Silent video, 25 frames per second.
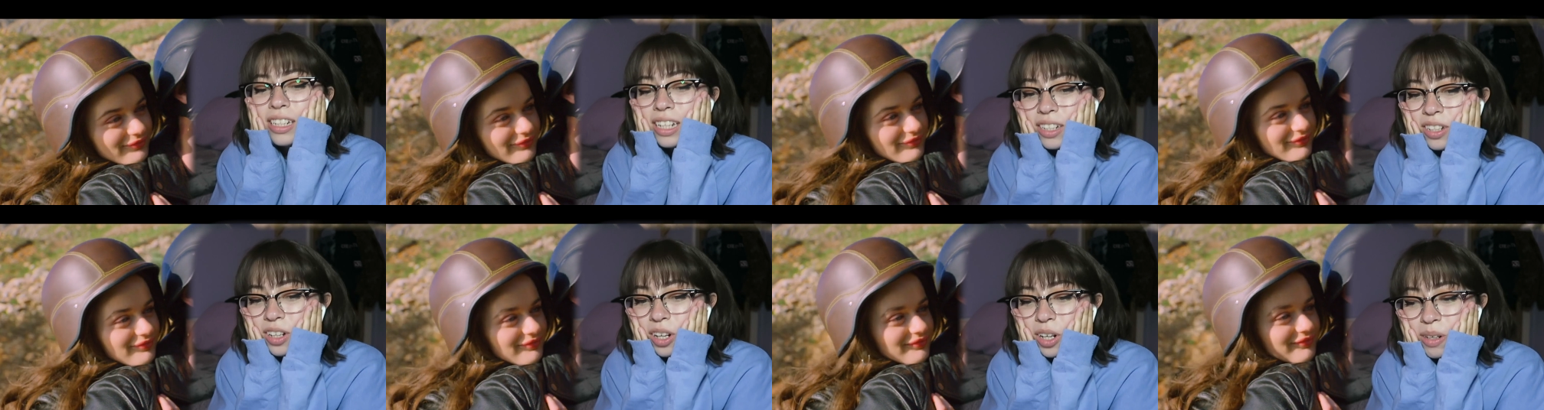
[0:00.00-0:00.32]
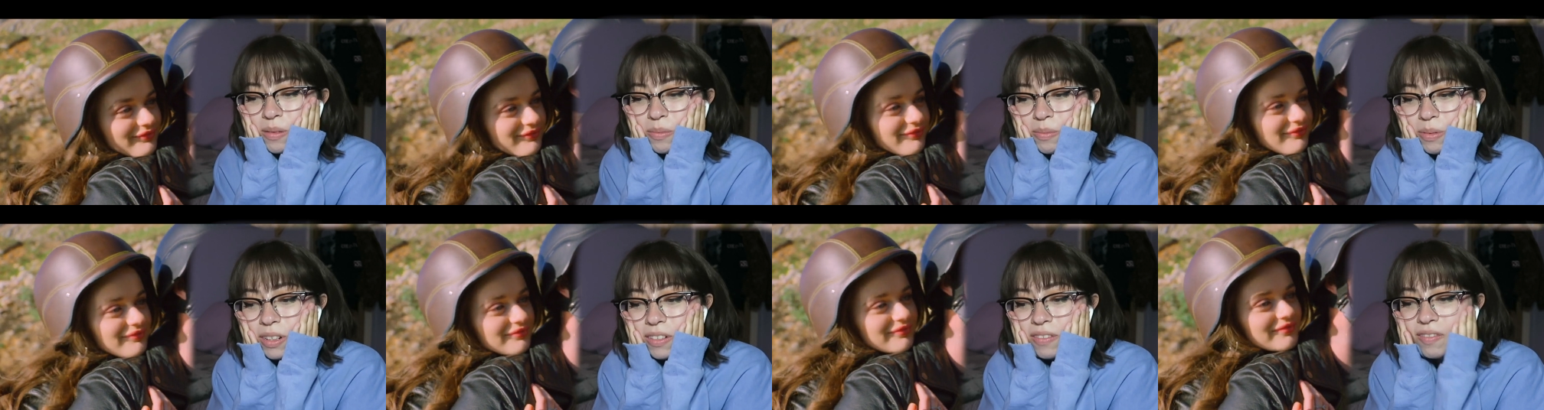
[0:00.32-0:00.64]
Speaker 1: there's
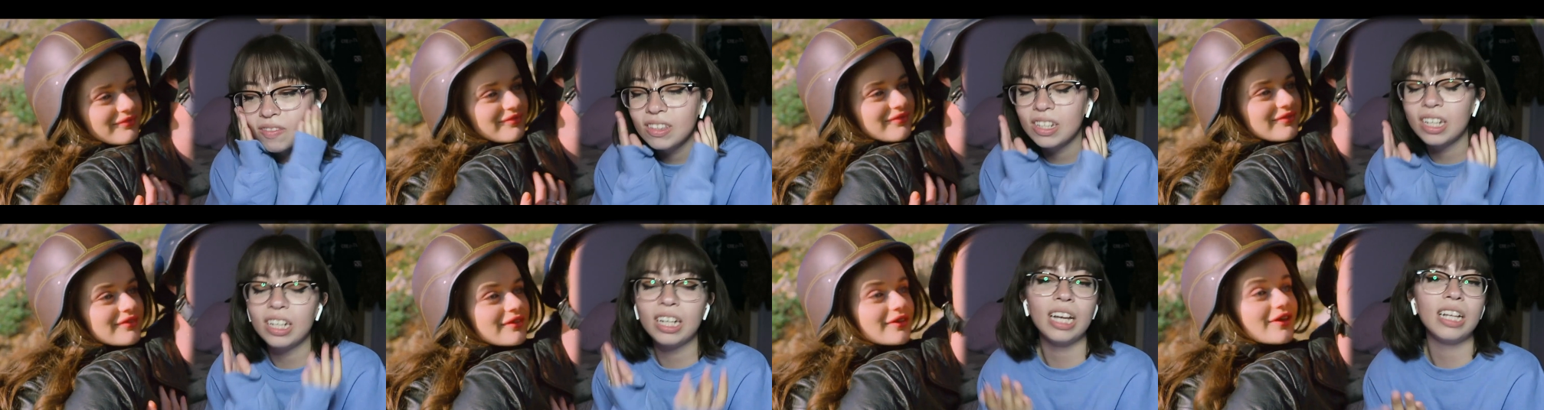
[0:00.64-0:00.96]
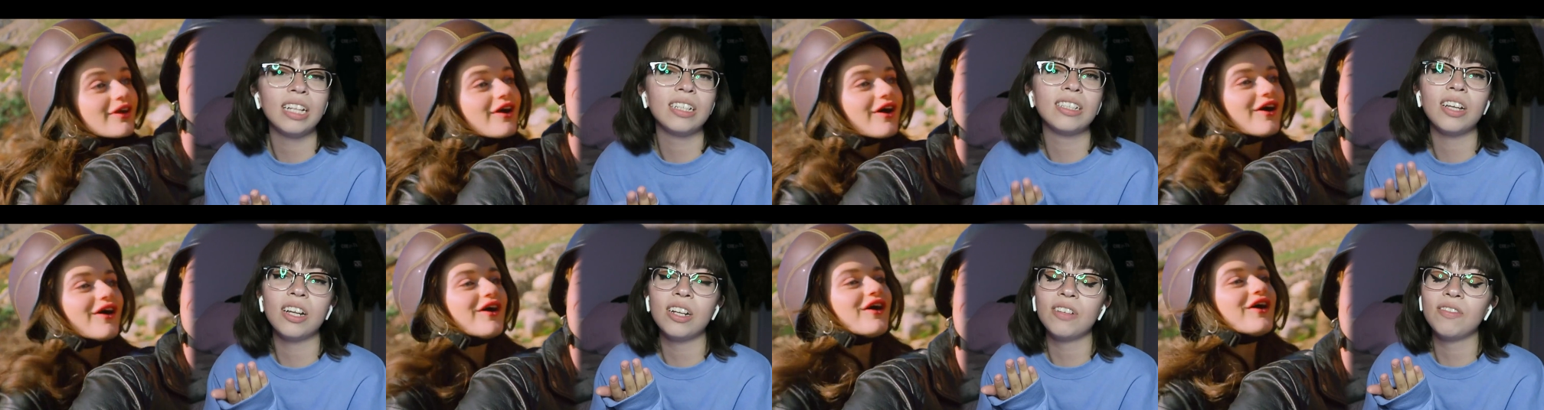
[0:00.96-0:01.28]
hope. Okay,
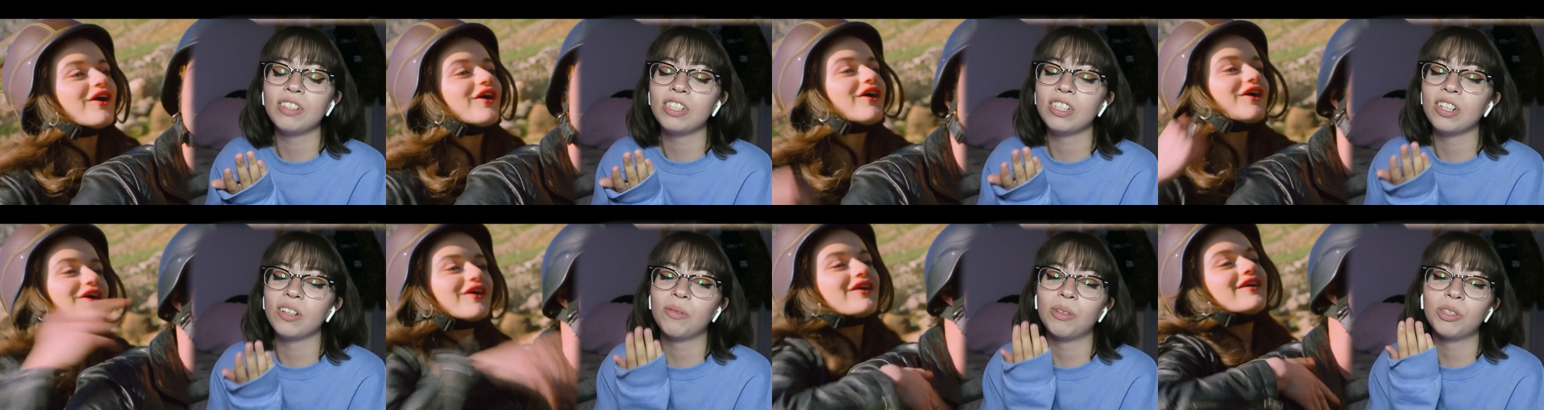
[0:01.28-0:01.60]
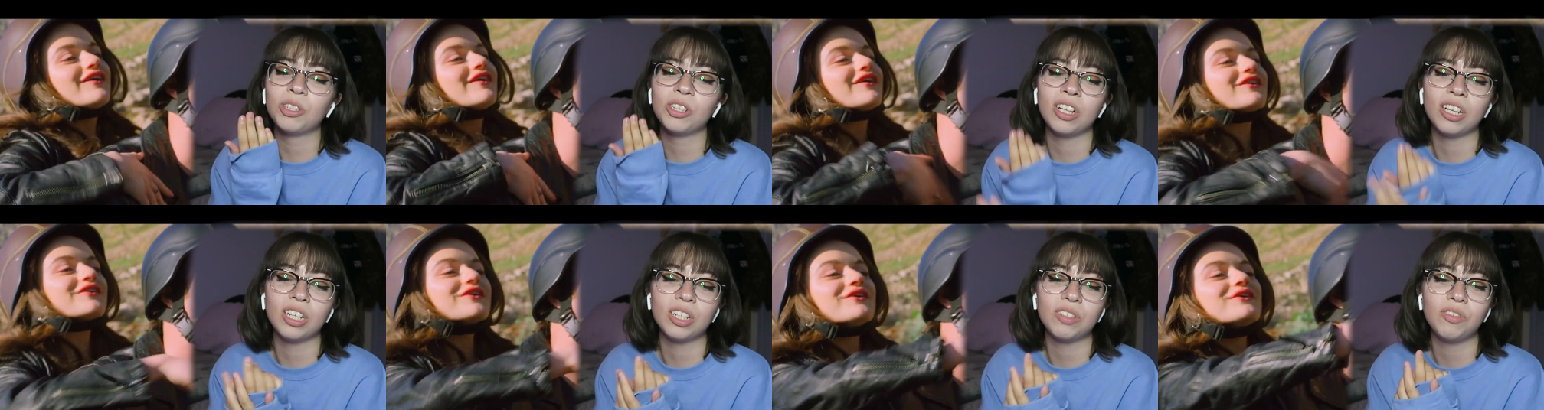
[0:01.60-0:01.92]
that's the only reason I'll
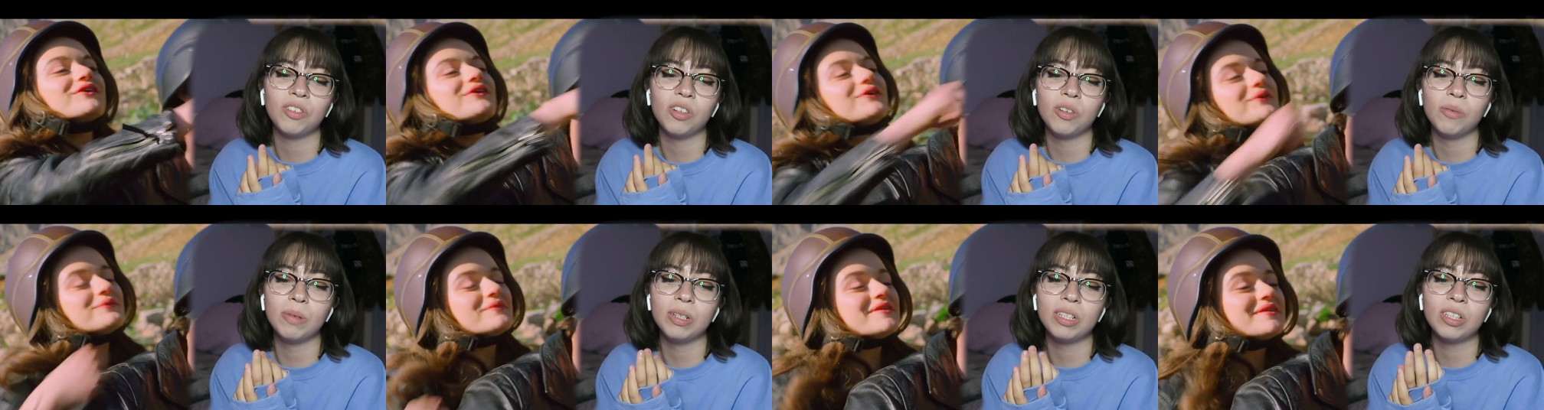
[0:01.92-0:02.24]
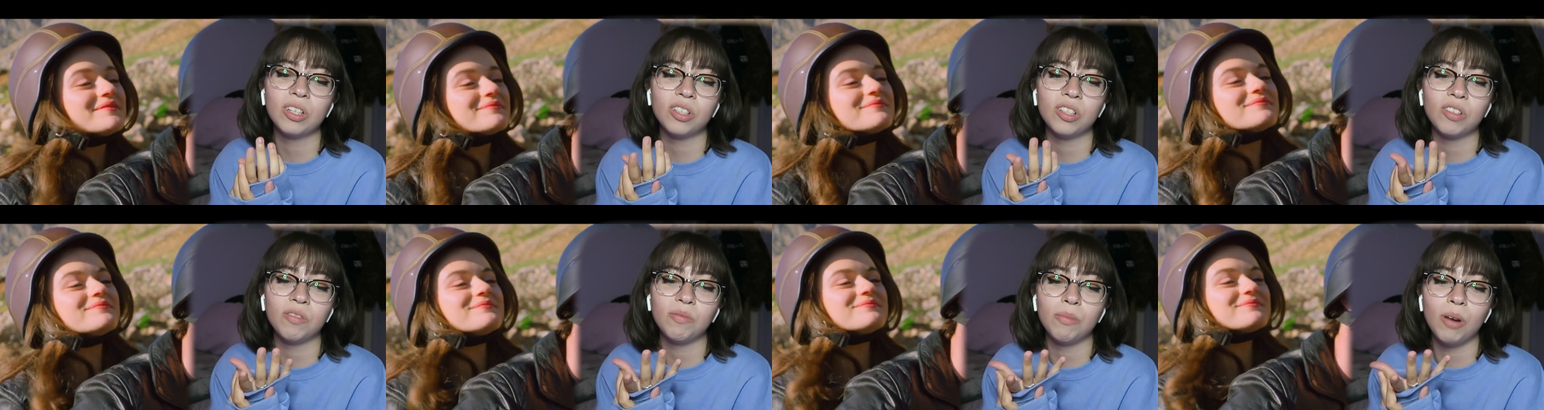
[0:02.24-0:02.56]
watch the next film is because of